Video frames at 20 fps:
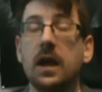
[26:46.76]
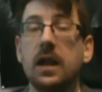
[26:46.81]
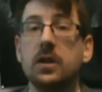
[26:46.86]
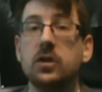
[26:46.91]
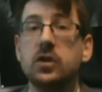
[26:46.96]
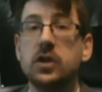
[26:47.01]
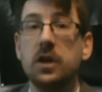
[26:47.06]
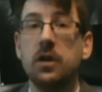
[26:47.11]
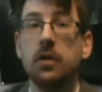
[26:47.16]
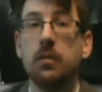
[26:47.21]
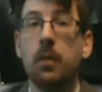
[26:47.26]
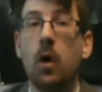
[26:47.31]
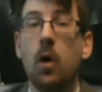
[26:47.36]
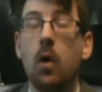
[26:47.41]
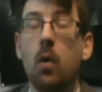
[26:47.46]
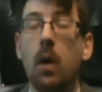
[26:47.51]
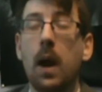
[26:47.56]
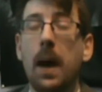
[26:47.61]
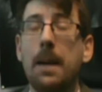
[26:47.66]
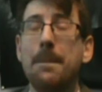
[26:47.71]
Jinder
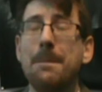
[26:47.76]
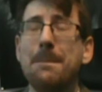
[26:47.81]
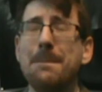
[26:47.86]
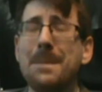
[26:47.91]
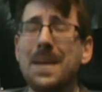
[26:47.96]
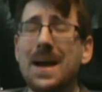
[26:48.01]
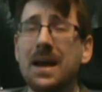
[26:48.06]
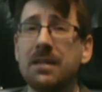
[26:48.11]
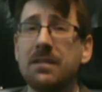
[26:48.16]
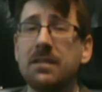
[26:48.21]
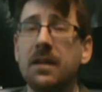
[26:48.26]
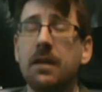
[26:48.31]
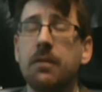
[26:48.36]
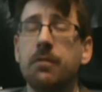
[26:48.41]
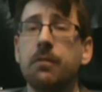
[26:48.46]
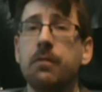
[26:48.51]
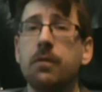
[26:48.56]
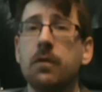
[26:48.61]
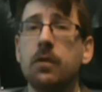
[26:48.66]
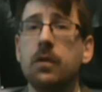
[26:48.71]
Mahal a
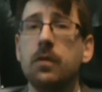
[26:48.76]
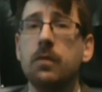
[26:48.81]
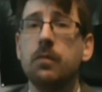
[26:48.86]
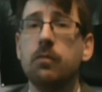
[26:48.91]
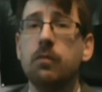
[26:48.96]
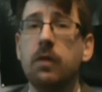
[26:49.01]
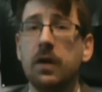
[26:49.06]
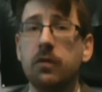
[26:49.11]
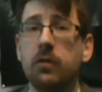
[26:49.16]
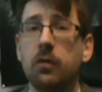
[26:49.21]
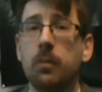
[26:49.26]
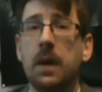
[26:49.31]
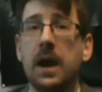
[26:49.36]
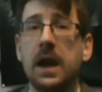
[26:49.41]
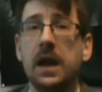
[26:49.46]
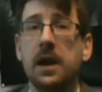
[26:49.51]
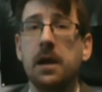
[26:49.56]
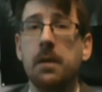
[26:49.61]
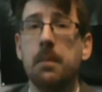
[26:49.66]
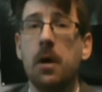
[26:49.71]
massive
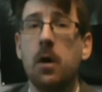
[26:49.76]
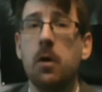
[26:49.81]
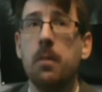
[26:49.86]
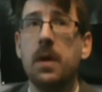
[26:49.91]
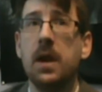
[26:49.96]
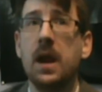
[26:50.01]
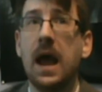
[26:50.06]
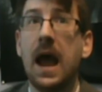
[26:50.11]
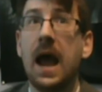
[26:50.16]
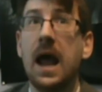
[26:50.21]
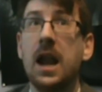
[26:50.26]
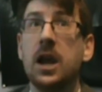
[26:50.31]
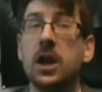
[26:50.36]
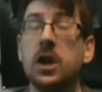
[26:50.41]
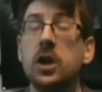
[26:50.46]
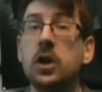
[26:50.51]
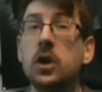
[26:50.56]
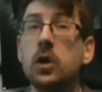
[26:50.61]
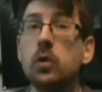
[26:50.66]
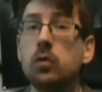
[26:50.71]
WrestleMania moment and a
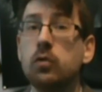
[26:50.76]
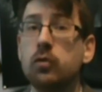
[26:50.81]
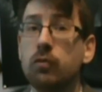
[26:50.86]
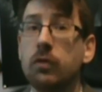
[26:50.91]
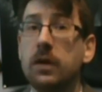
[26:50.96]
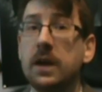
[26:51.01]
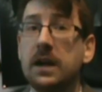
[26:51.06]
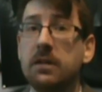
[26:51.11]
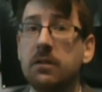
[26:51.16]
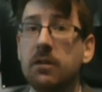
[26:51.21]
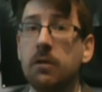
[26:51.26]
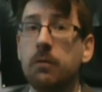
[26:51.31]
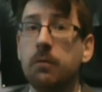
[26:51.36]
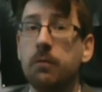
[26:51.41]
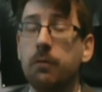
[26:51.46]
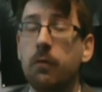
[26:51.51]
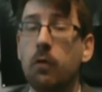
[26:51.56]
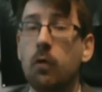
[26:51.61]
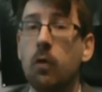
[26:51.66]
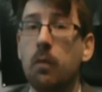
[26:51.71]
huge reason
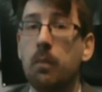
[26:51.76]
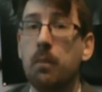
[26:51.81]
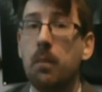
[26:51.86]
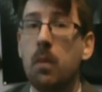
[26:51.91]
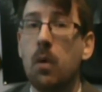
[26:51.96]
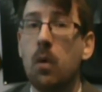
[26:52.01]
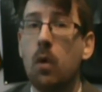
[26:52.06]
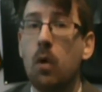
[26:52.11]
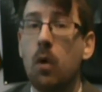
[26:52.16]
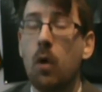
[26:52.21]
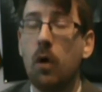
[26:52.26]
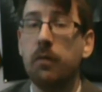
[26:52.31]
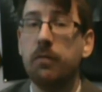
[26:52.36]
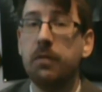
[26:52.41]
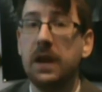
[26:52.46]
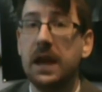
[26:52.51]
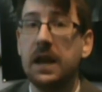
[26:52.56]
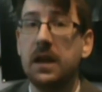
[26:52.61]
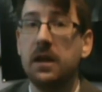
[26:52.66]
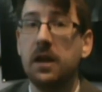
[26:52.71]
for more of
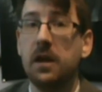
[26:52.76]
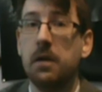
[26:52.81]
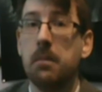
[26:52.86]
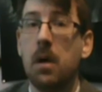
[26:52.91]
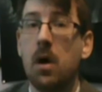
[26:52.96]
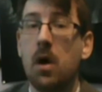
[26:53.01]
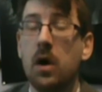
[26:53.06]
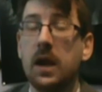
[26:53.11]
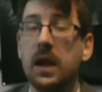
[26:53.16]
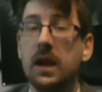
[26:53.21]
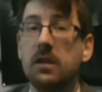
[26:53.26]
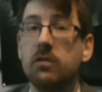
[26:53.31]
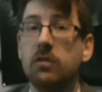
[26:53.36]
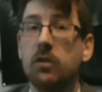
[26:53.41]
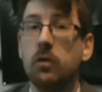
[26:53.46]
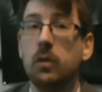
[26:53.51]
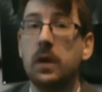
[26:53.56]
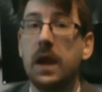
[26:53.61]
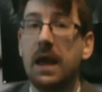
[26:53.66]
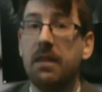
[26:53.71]
the Indian market
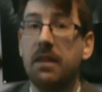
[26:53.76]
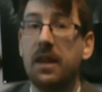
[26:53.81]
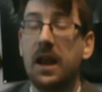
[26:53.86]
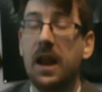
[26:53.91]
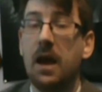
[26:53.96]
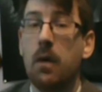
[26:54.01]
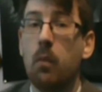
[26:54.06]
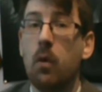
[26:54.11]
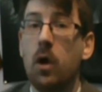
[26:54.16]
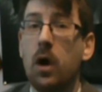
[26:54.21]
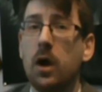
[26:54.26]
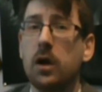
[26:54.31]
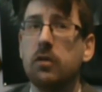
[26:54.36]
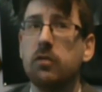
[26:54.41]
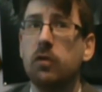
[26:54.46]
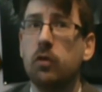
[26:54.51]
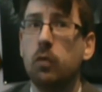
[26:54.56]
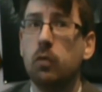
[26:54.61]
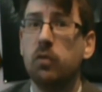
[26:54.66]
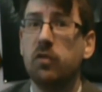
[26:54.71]
to get the network
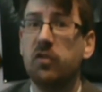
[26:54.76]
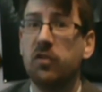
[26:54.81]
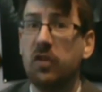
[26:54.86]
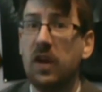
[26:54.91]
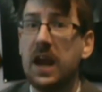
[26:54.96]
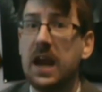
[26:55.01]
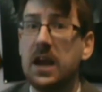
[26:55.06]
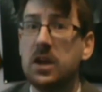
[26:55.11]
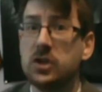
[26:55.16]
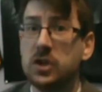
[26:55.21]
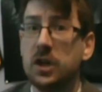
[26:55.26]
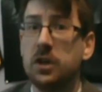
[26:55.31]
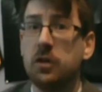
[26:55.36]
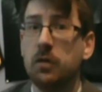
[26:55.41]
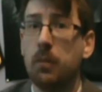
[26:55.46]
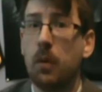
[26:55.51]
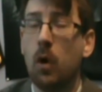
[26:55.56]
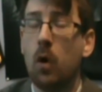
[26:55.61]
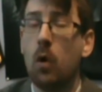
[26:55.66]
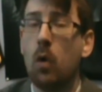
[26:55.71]
to see Jinder
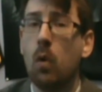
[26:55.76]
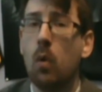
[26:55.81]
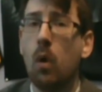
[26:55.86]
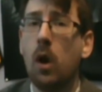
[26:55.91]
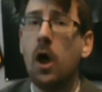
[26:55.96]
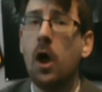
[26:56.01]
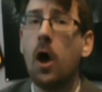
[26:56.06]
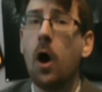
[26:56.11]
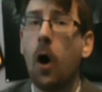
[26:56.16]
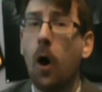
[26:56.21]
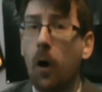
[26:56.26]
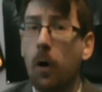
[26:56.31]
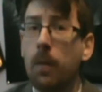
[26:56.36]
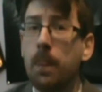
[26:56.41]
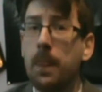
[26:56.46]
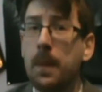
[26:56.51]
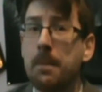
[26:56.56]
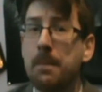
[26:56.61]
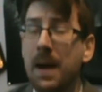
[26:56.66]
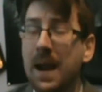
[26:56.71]
Mahal
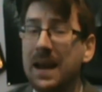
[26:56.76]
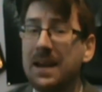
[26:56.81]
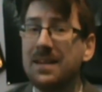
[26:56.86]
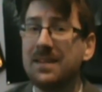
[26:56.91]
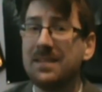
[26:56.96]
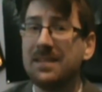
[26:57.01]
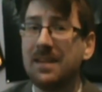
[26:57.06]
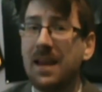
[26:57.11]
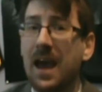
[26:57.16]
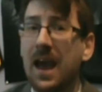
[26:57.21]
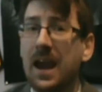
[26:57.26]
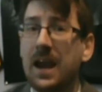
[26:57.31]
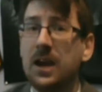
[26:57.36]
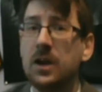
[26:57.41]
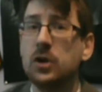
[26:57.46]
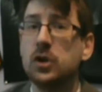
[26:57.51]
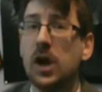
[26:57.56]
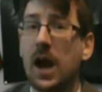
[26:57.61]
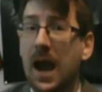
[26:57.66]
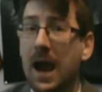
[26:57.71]
on the main
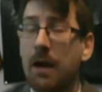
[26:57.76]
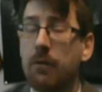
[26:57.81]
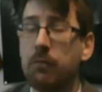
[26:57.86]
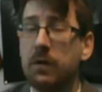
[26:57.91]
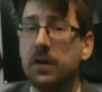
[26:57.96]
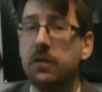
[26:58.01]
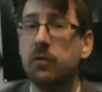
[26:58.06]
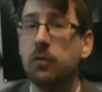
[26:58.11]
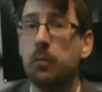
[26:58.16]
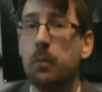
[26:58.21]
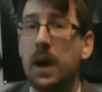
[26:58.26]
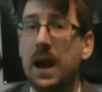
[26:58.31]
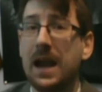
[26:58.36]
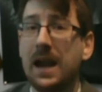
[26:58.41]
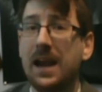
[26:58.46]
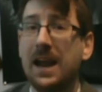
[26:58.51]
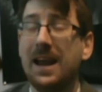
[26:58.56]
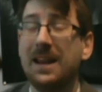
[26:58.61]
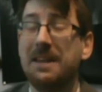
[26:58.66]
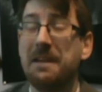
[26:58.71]
stage at
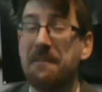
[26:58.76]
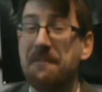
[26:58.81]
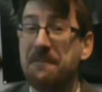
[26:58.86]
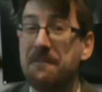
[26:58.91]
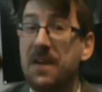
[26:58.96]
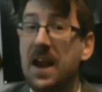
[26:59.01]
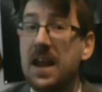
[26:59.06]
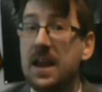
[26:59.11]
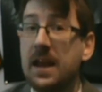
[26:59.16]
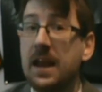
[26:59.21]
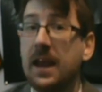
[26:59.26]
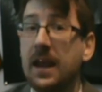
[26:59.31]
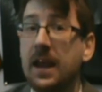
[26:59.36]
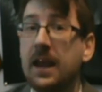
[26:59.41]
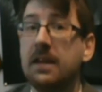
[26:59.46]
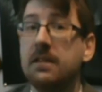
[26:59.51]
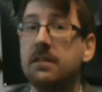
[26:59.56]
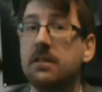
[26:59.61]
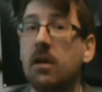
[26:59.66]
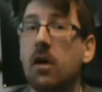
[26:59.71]
WrestleMania defending
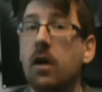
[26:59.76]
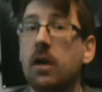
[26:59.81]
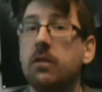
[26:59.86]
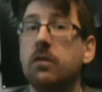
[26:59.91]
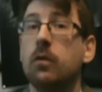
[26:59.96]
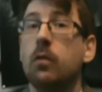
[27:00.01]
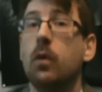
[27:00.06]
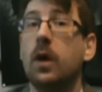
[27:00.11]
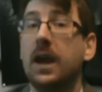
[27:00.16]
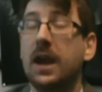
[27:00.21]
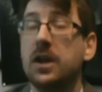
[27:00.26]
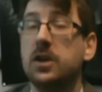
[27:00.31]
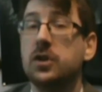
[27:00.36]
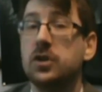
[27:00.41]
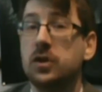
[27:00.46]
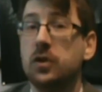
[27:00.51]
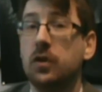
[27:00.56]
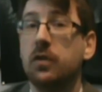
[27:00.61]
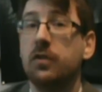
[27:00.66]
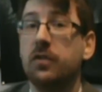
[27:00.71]
his title against
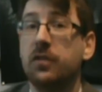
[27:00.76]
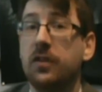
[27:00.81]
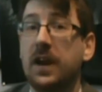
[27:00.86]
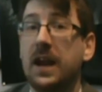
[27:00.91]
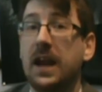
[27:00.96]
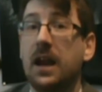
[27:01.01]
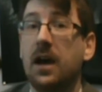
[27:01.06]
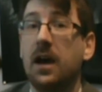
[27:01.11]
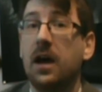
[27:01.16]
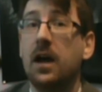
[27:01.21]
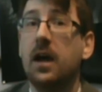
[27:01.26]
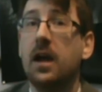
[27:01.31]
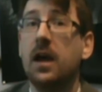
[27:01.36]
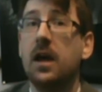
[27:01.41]
John Cena.